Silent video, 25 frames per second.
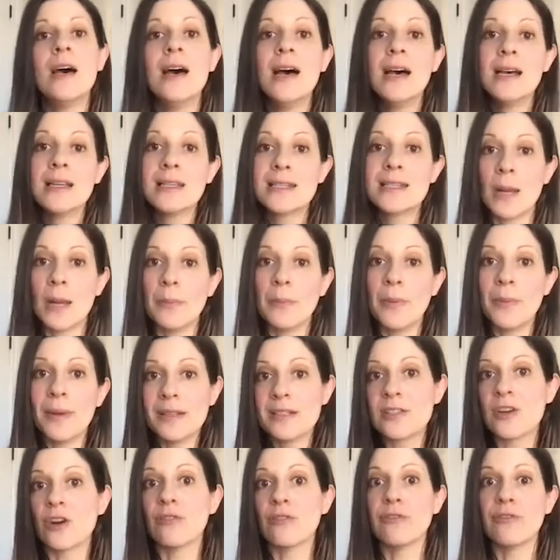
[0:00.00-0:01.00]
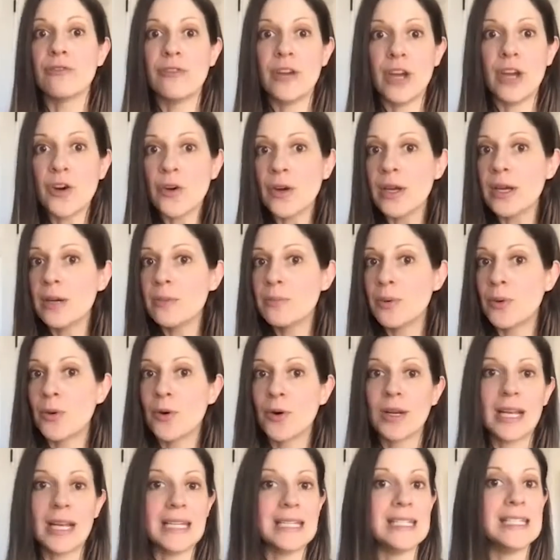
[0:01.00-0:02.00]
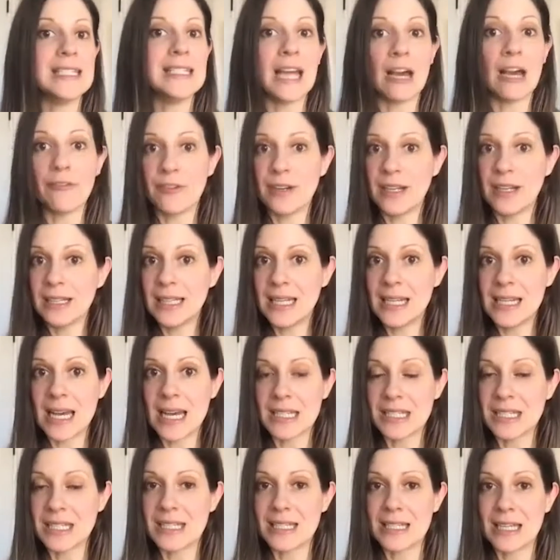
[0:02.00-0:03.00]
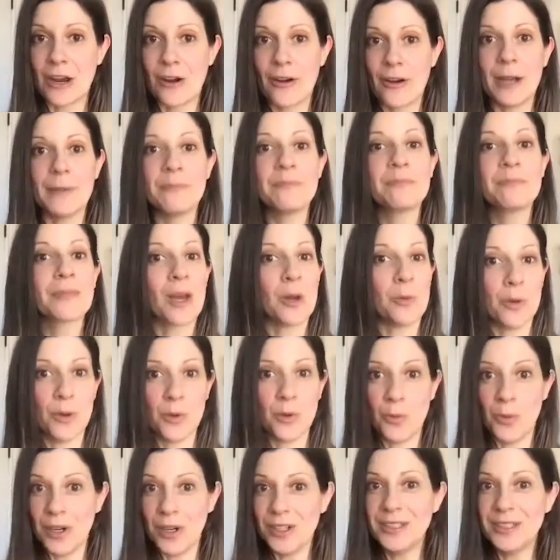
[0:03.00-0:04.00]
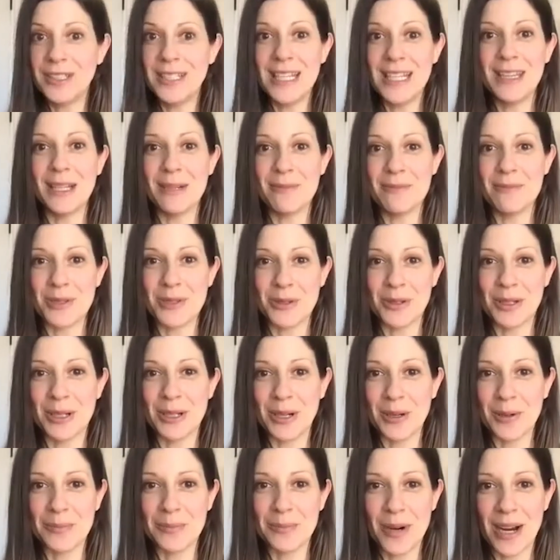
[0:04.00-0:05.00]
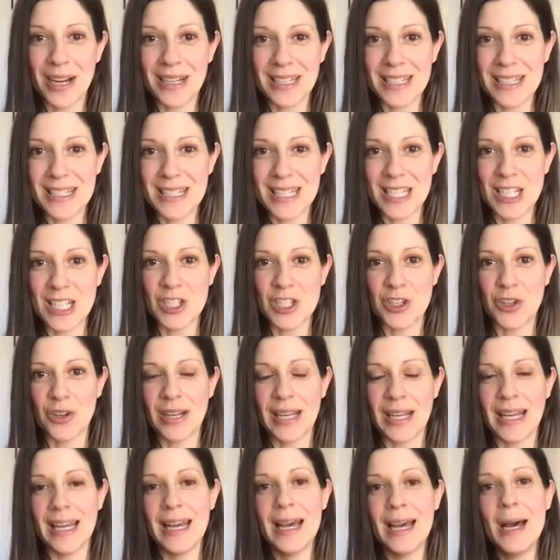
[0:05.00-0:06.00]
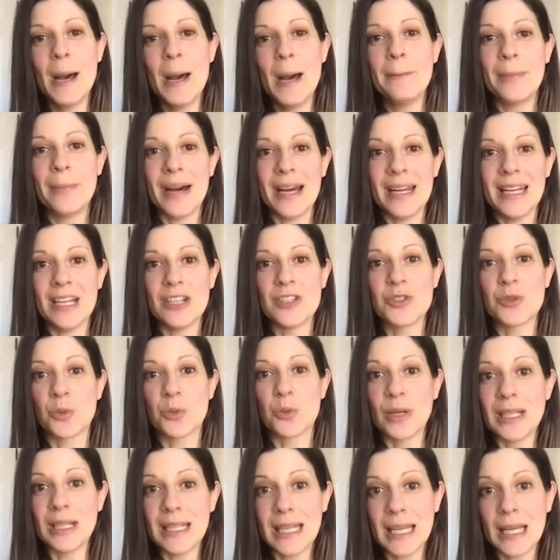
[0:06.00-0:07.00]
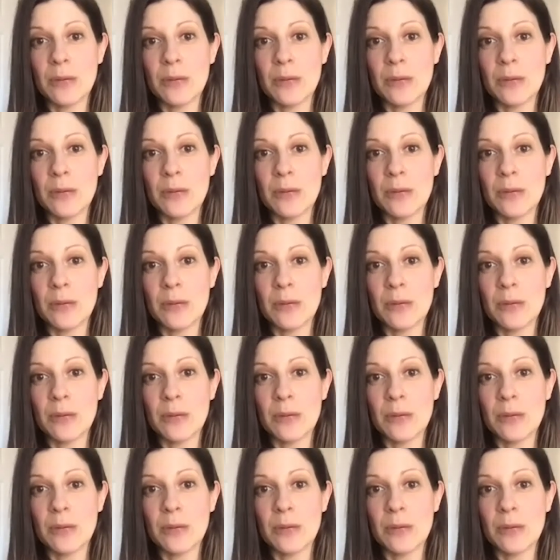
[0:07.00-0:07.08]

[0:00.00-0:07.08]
Supplements are very important and definitely necessary. We will need them during our pregnancy journey, but it's really